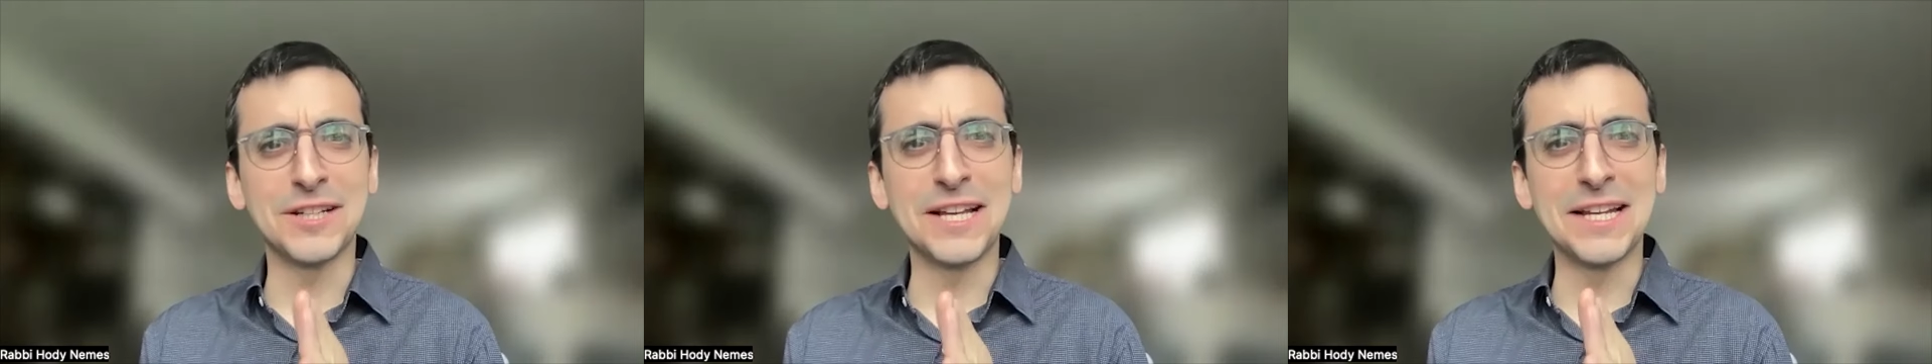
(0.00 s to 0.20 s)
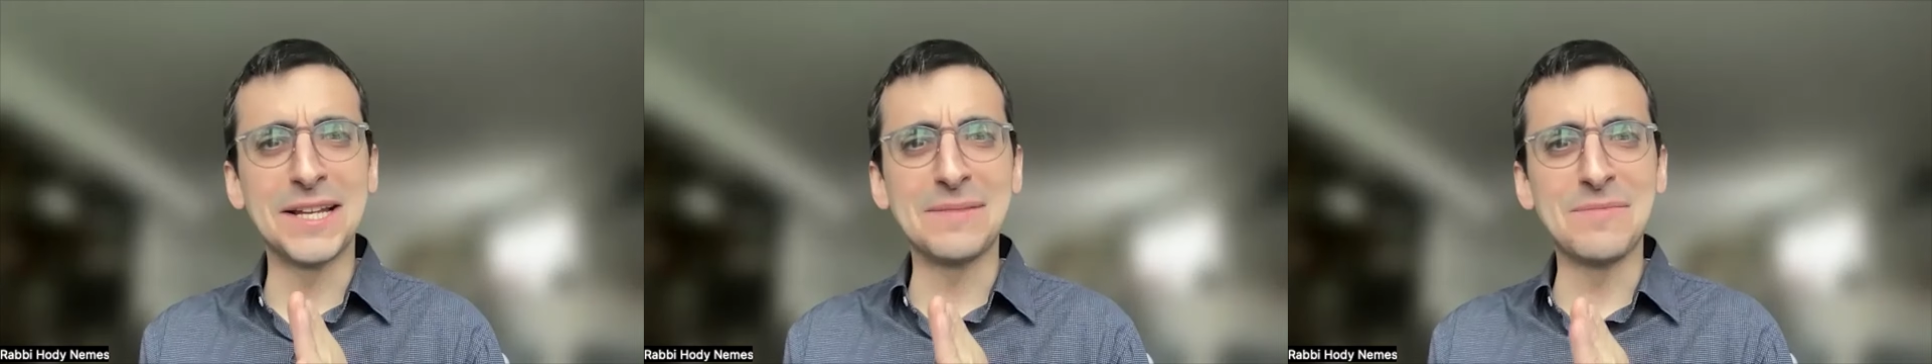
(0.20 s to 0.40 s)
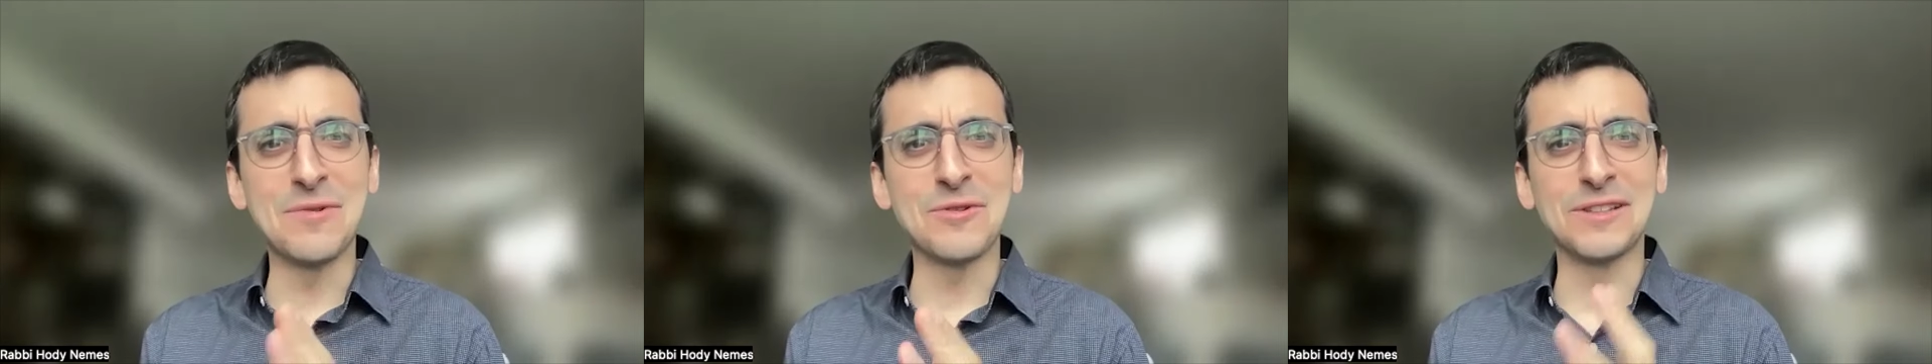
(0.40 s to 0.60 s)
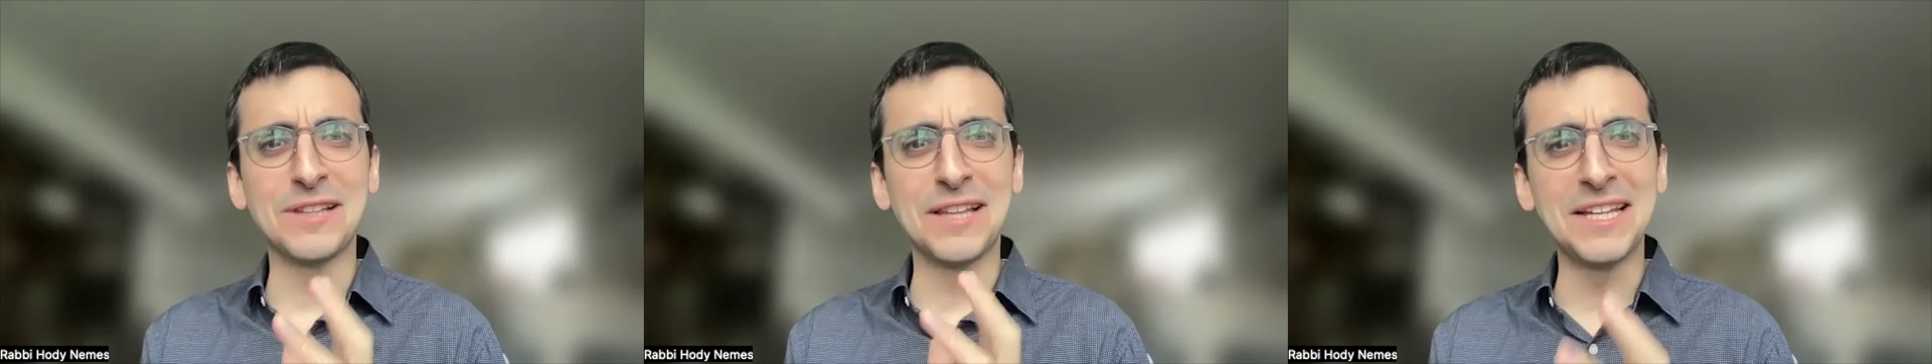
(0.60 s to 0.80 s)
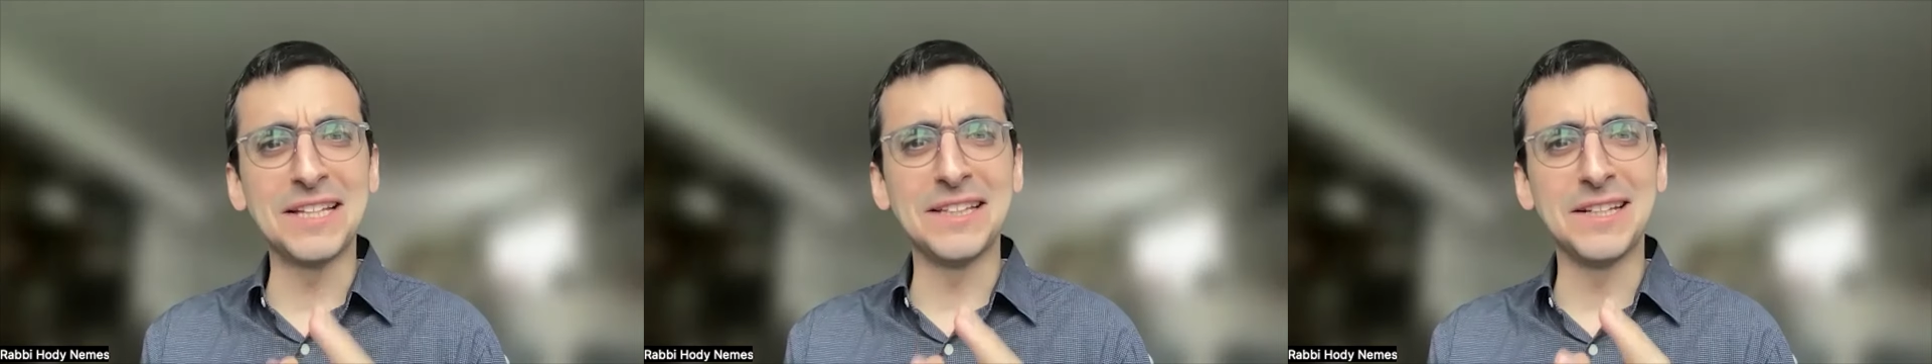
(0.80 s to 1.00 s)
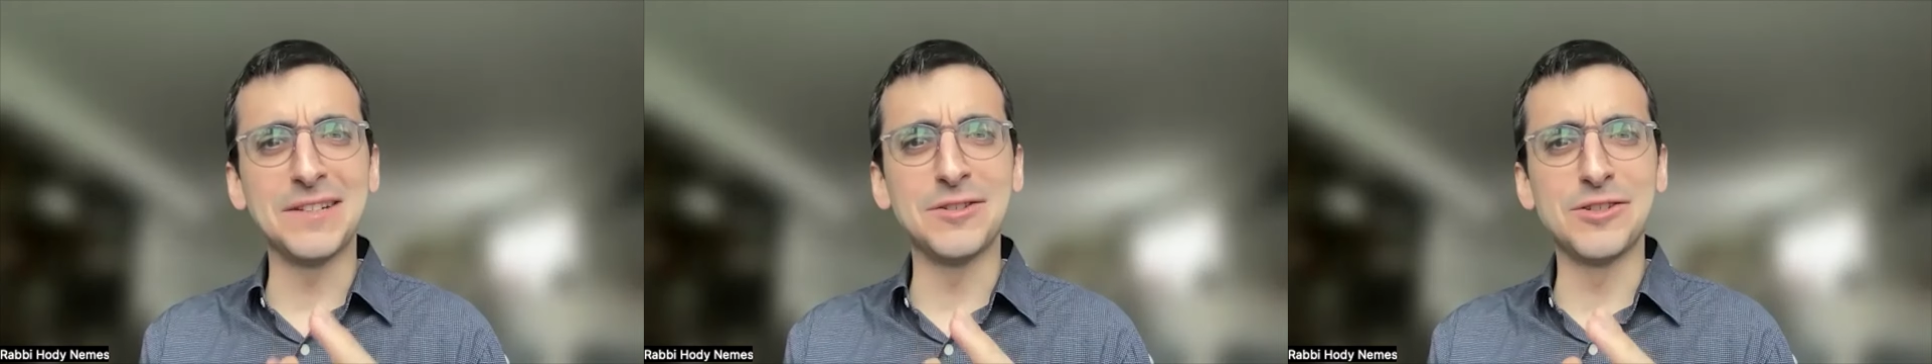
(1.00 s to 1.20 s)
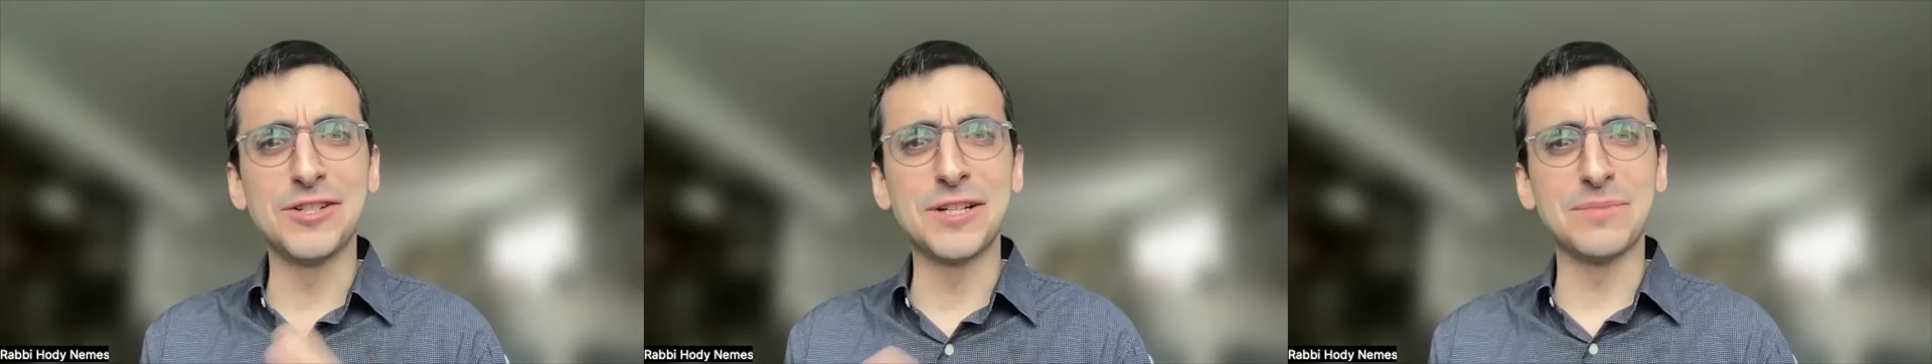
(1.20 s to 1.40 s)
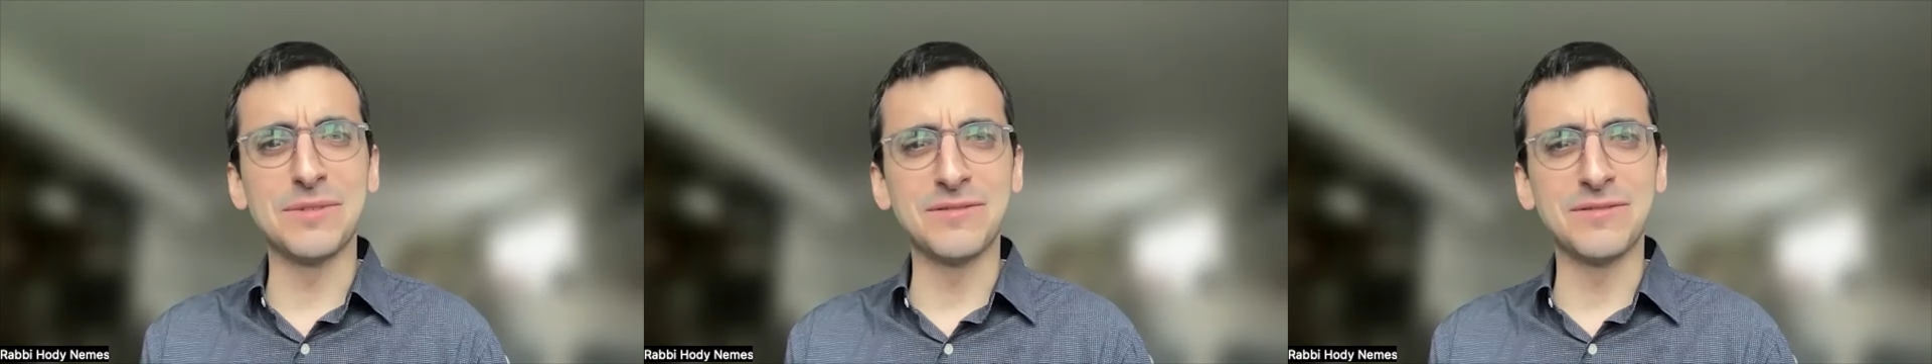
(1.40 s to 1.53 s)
getting more lay leadership